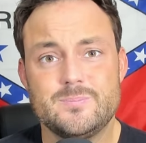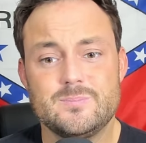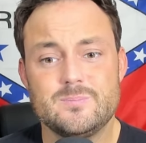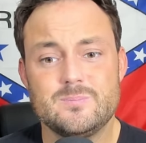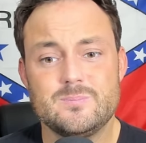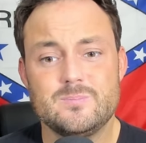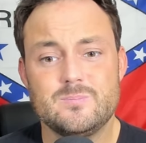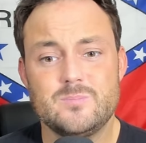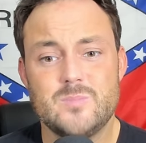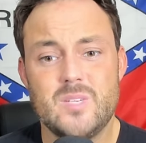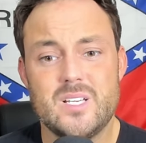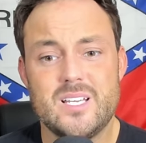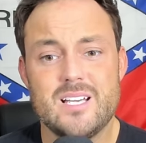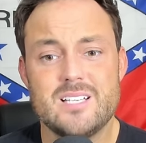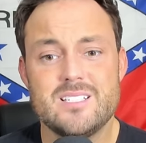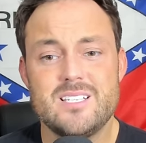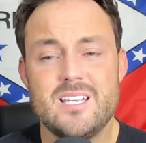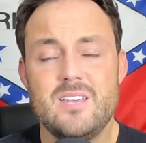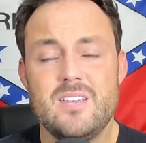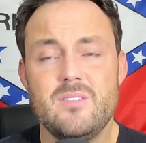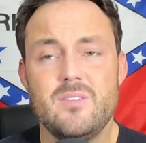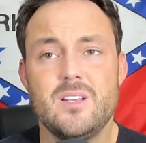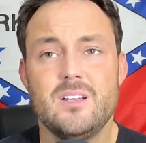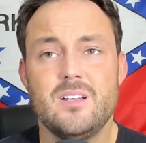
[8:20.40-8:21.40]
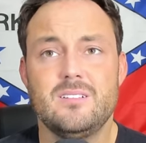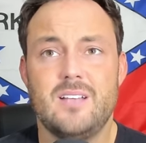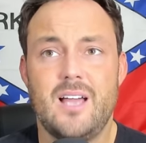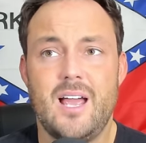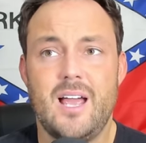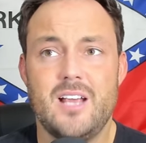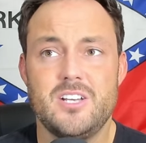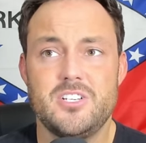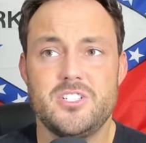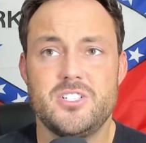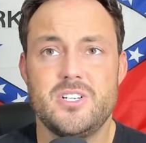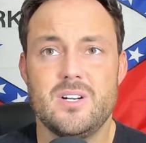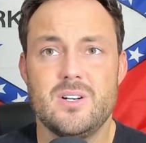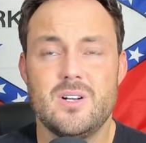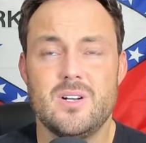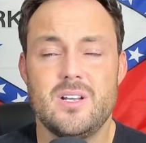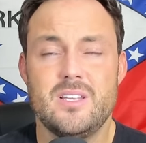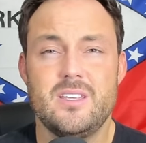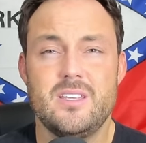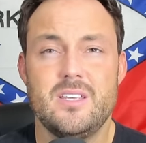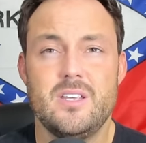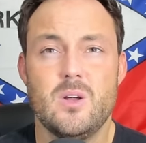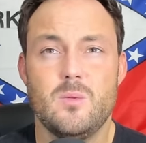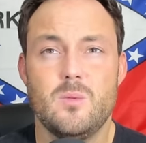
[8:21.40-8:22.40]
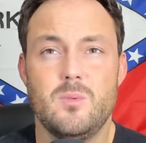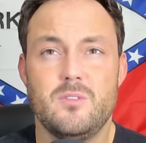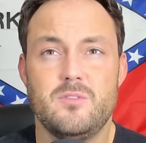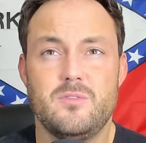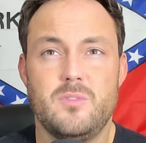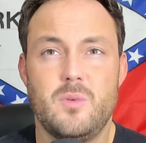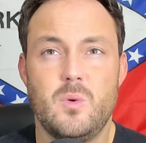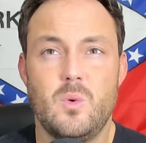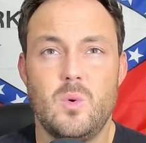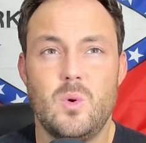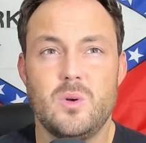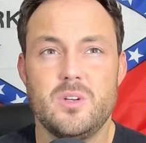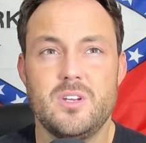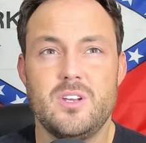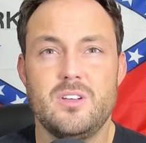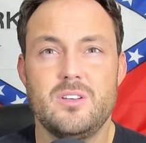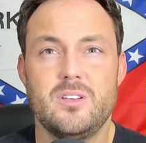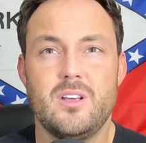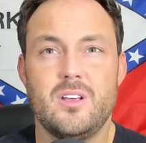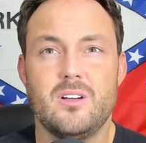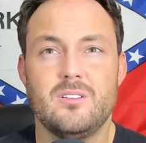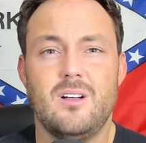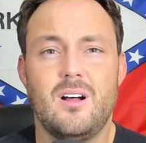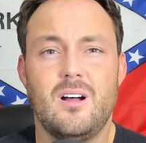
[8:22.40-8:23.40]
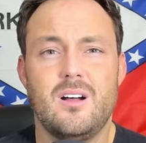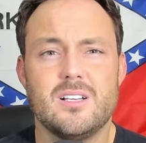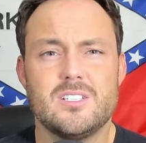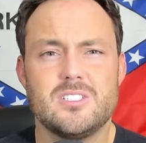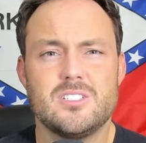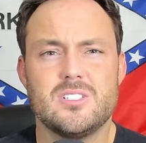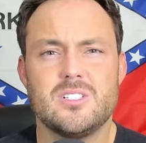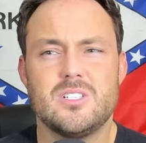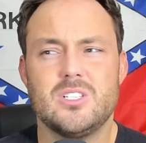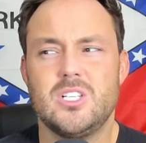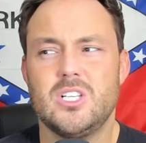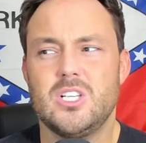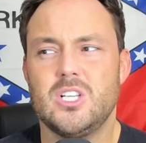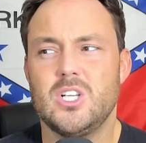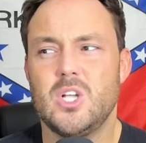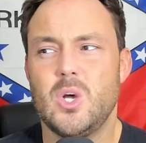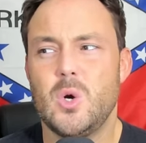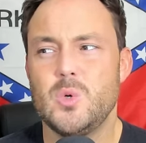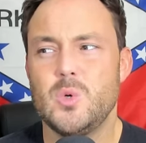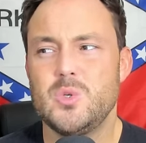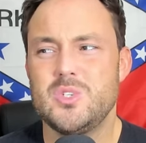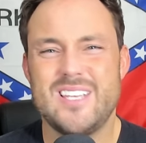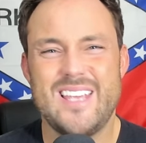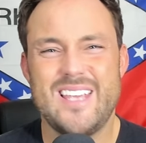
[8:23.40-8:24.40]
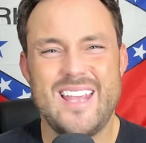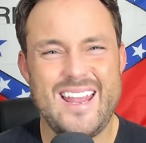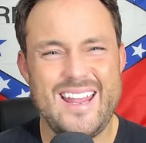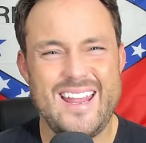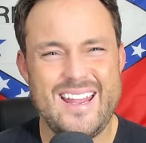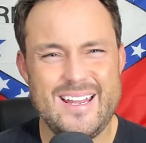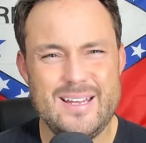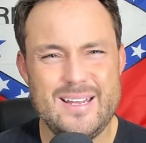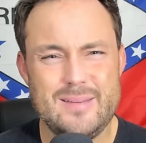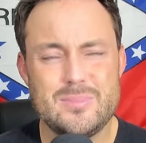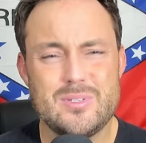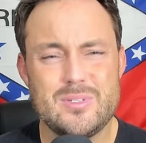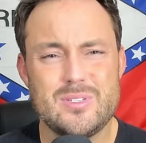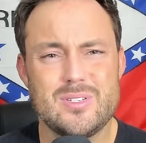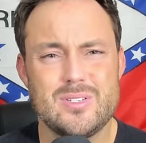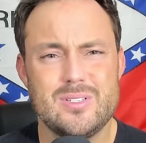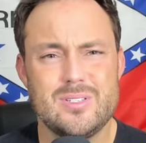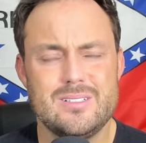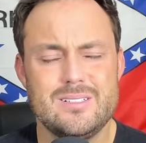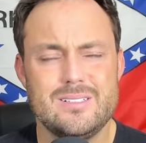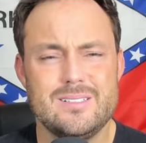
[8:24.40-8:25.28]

Because even in last year, in the year before, you, you lost close games.